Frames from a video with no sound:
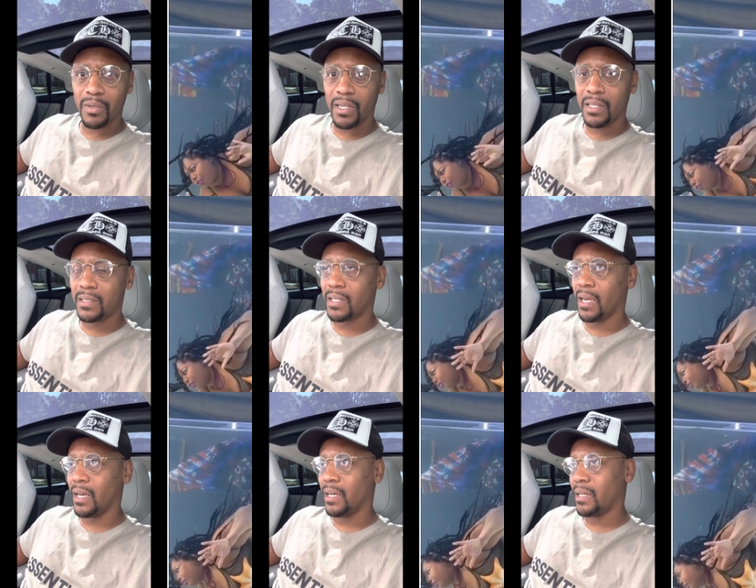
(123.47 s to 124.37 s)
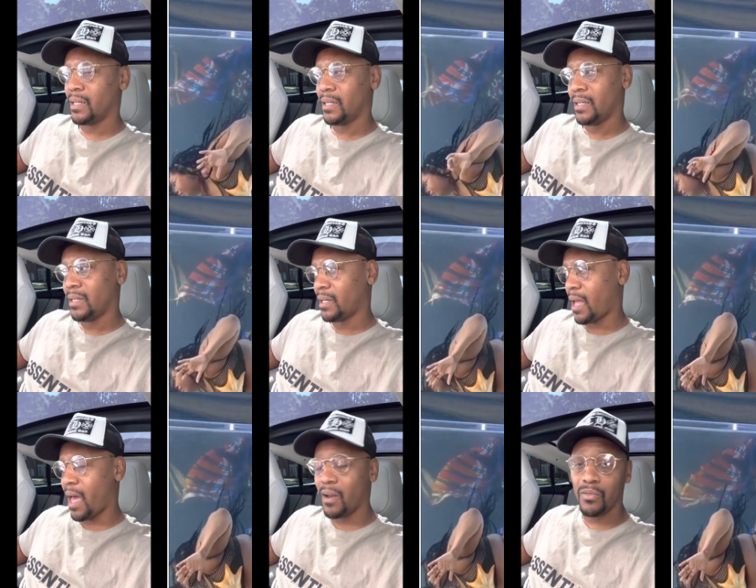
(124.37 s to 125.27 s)
But
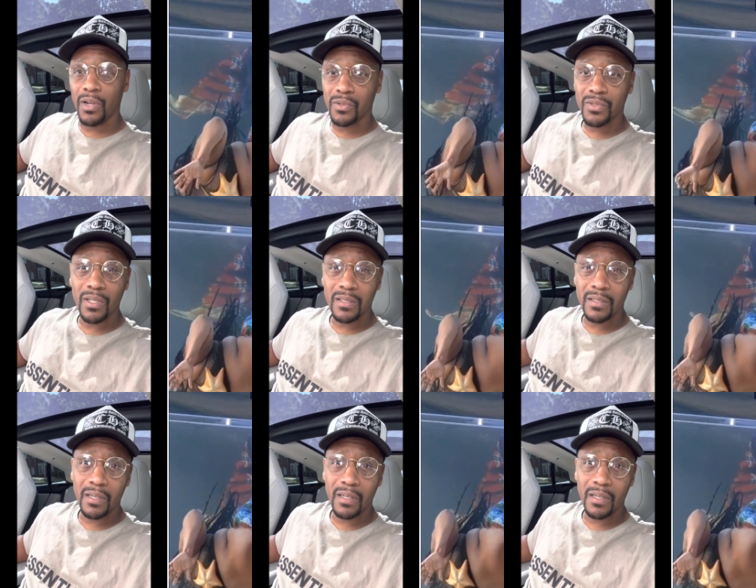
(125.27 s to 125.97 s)
I don't know, sister.